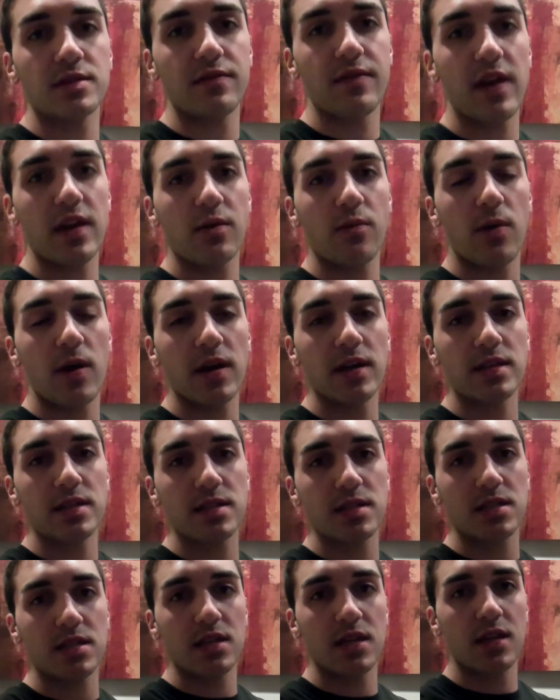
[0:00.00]
of egg
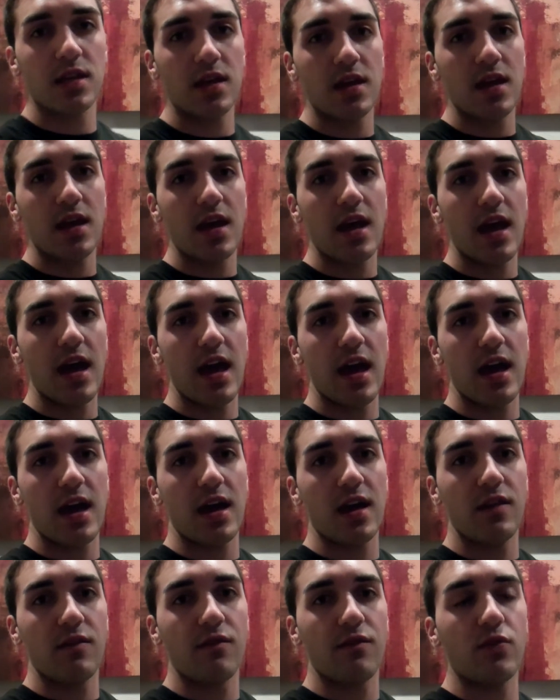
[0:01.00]
whites
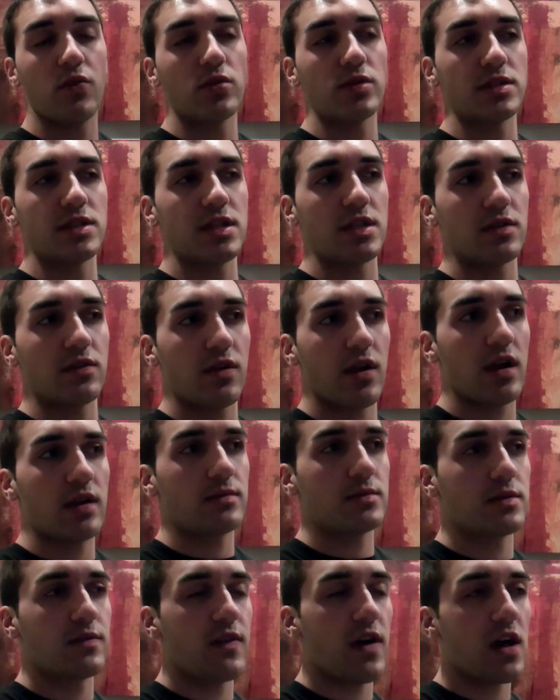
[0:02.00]
and 14
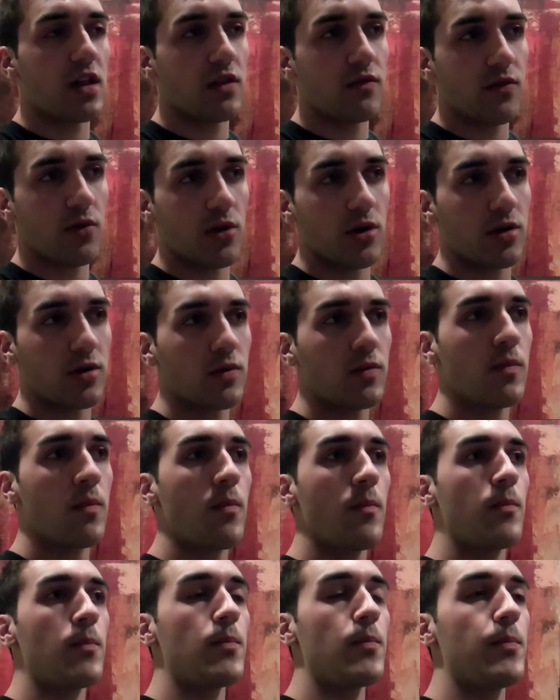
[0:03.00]
grams of olive oil.
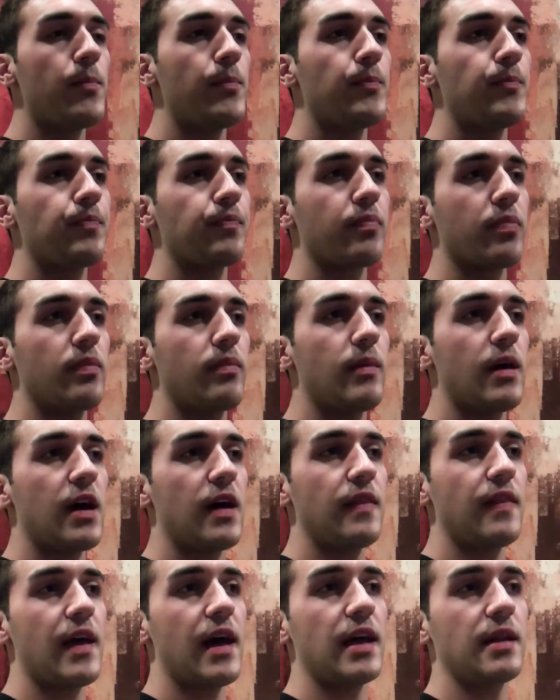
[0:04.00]

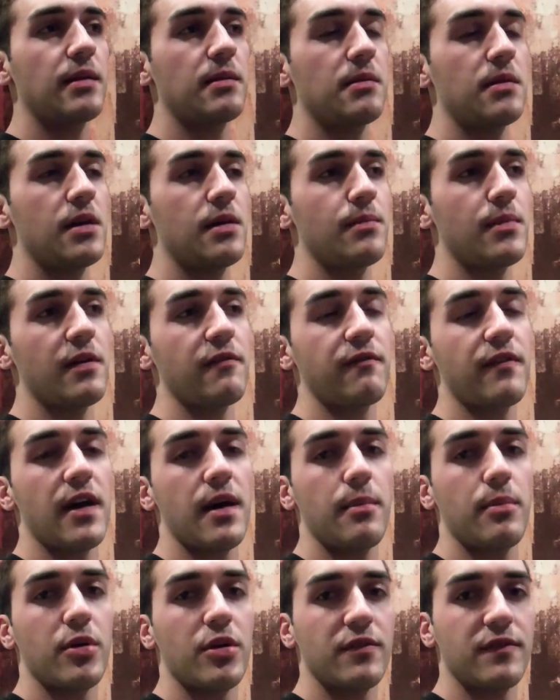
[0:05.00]
And that hit my
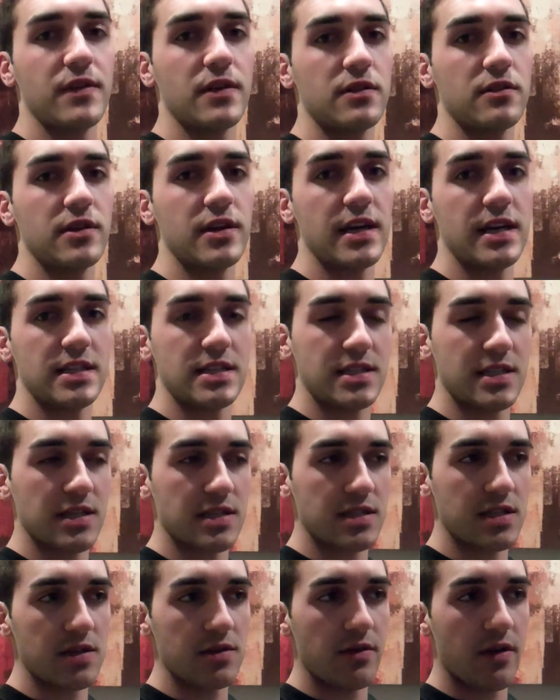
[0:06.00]
fat perfectly at
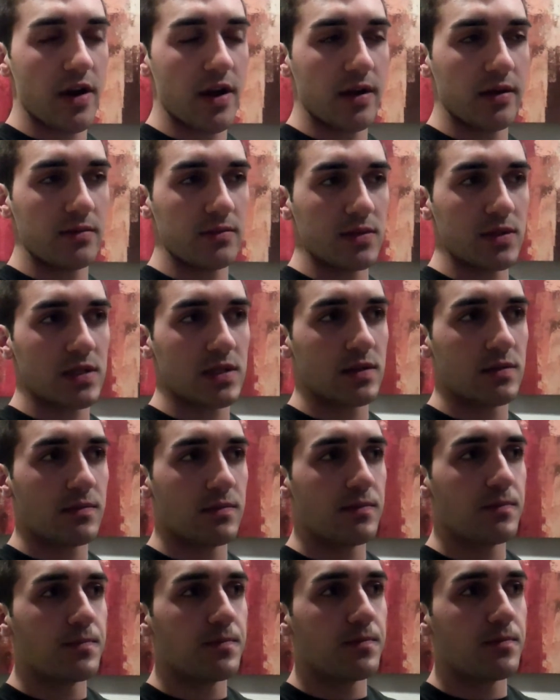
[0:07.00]
60 grams.
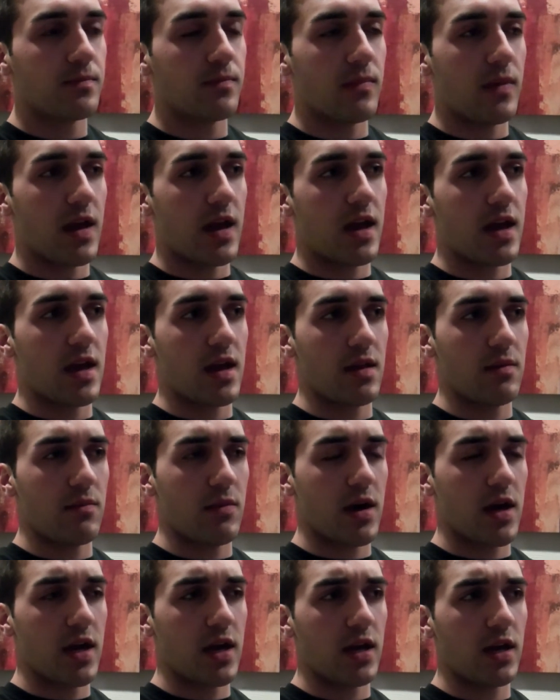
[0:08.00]
And
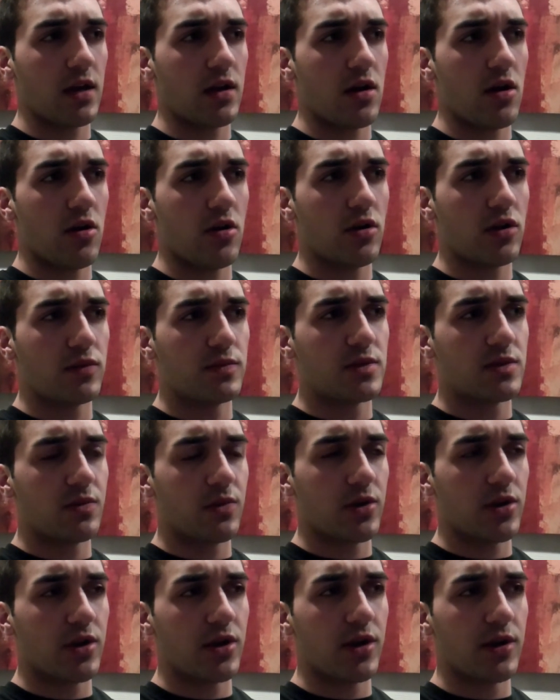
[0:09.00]
my carbs
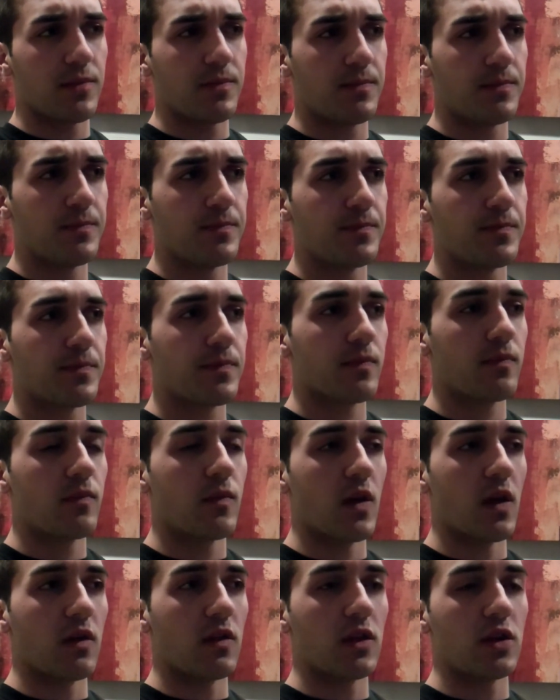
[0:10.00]
were
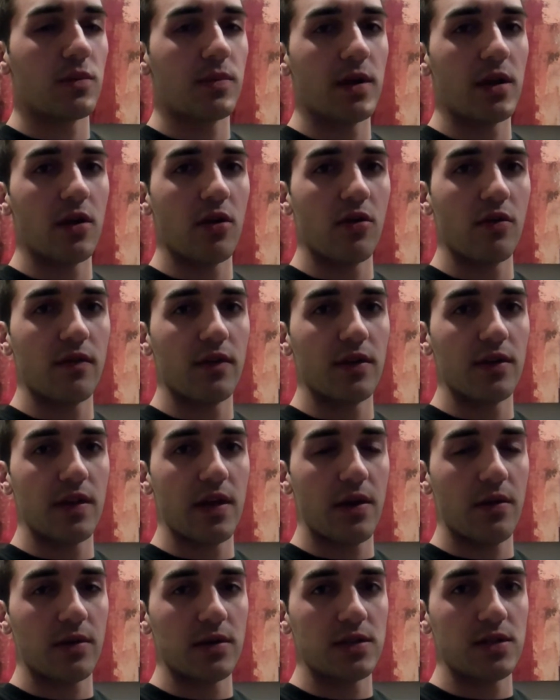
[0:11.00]
a little bit over.
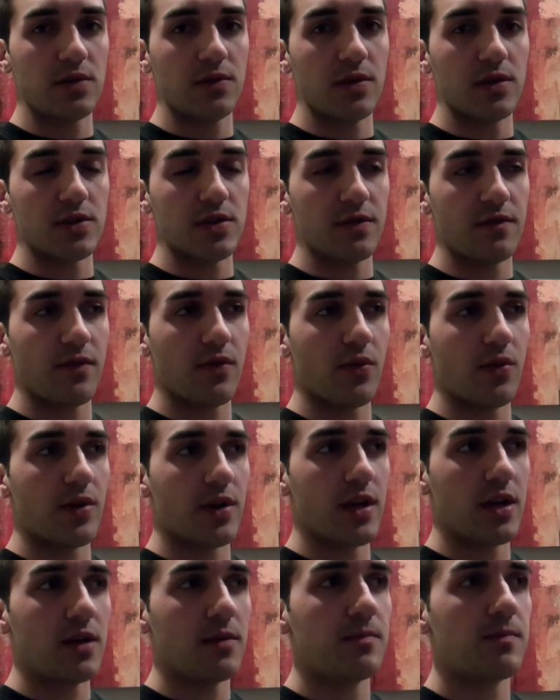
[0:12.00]
They were
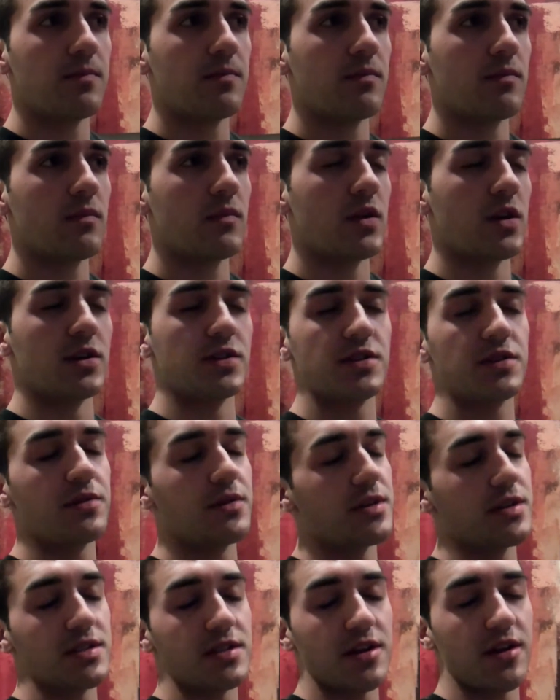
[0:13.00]

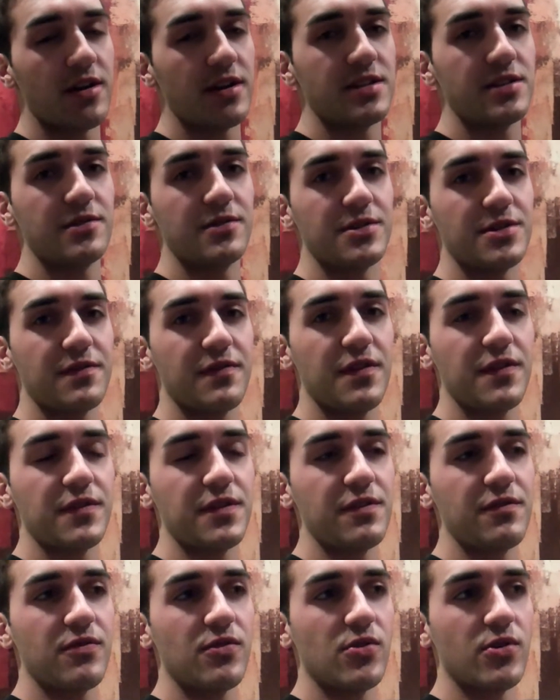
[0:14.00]

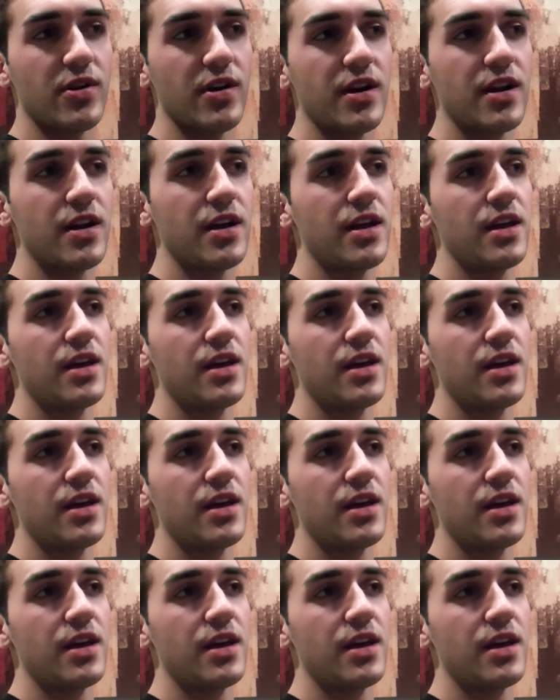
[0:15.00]
254.